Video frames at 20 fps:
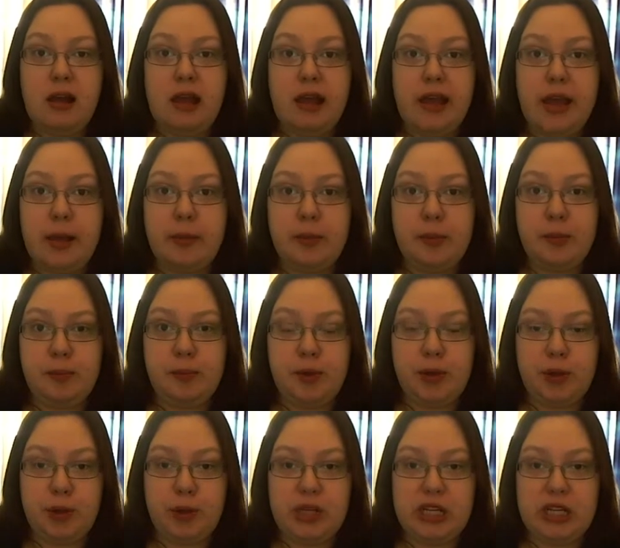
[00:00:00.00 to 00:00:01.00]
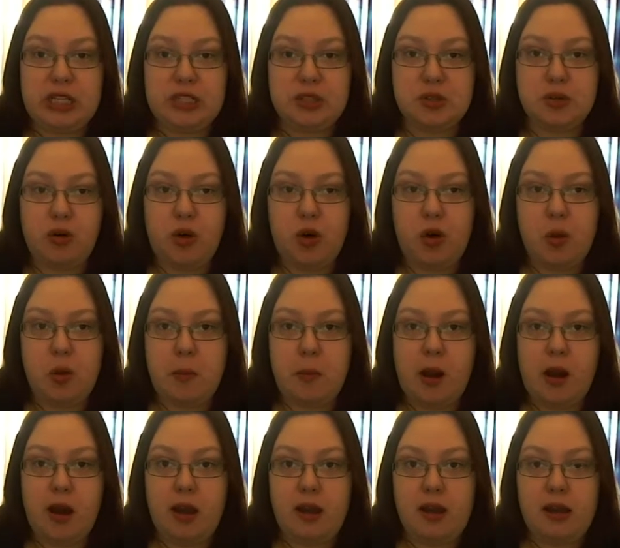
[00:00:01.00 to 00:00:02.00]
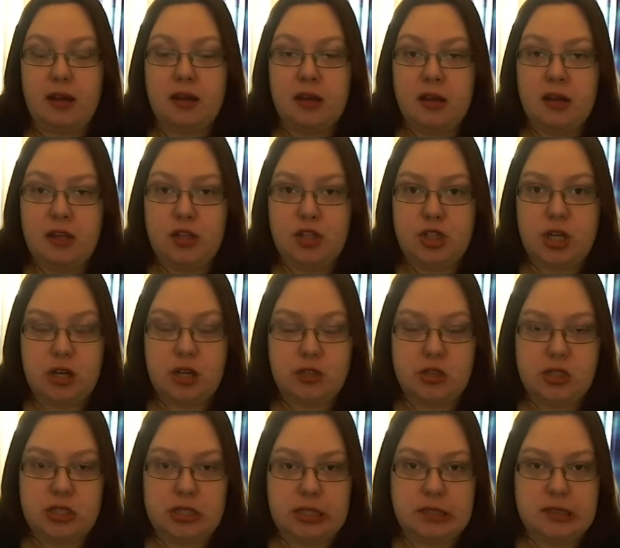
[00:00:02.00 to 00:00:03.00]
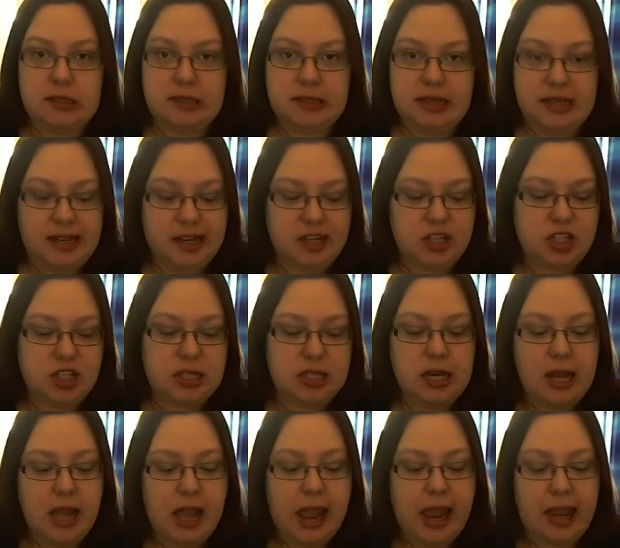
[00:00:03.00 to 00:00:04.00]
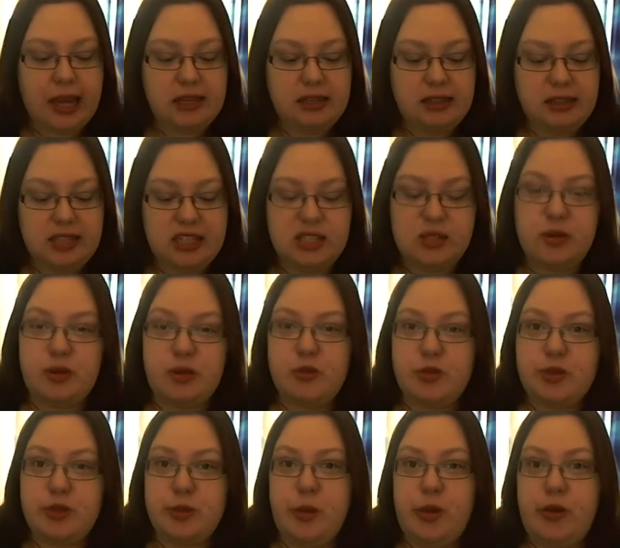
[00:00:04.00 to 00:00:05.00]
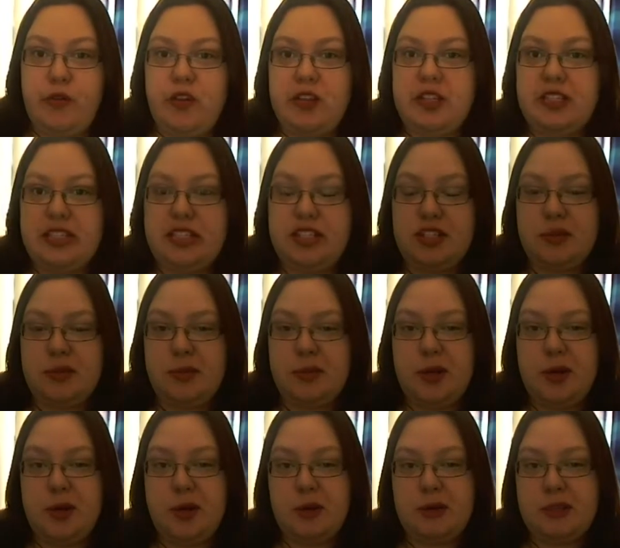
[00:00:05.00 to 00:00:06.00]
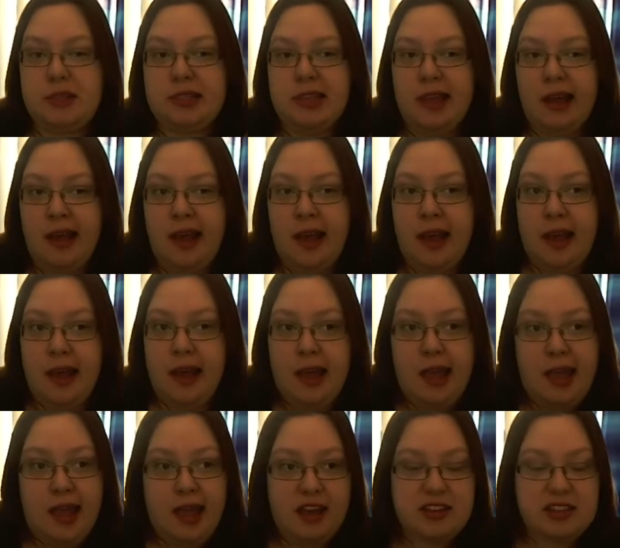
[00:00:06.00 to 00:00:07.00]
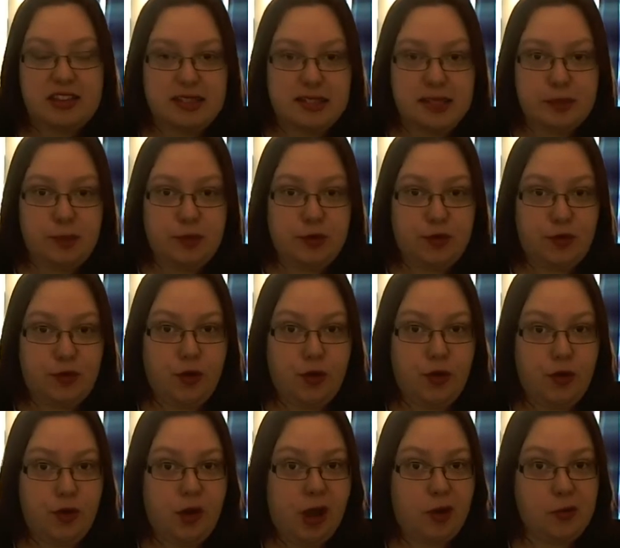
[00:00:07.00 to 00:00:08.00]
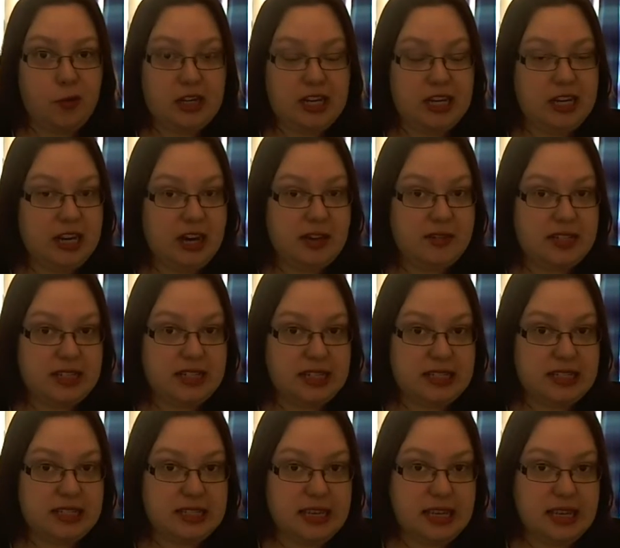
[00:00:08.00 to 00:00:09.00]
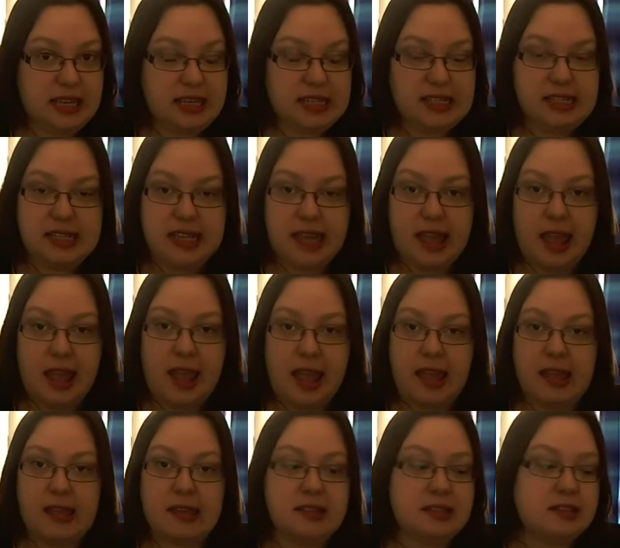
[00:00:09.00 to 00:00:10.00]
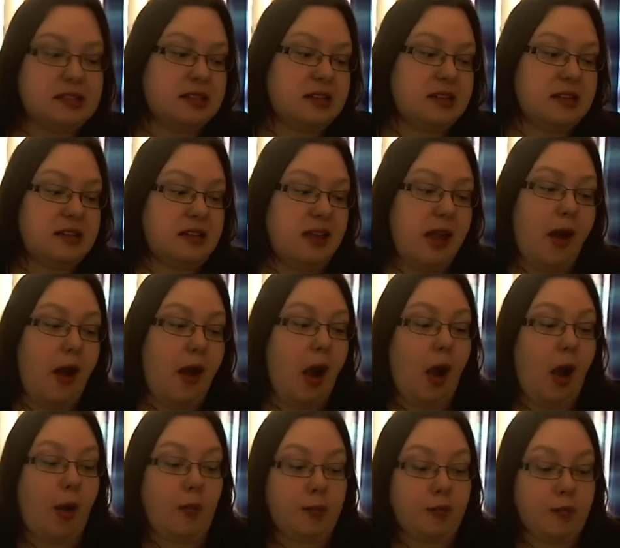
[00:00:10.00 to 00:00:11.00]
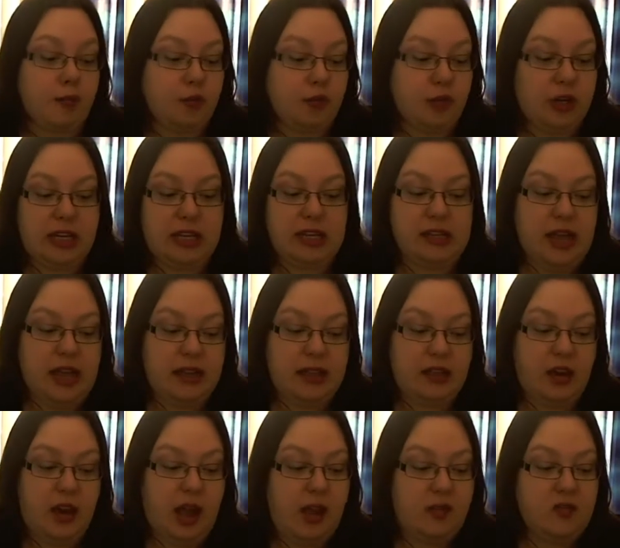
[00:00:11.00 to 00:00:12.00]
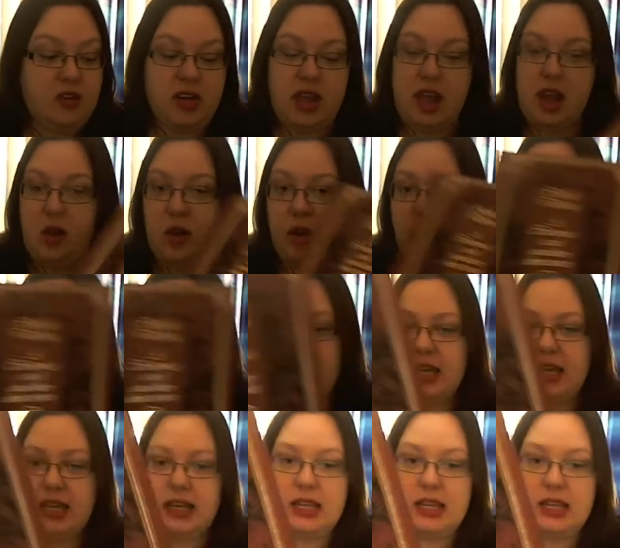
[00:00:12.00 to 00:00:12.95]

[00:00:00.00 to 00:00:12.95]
am looking to grow my Charles Dickens collection, and this one was a perfect addition because, as I said before, I really loved it as a kid, and yeah, I'm really glad that I have it now. It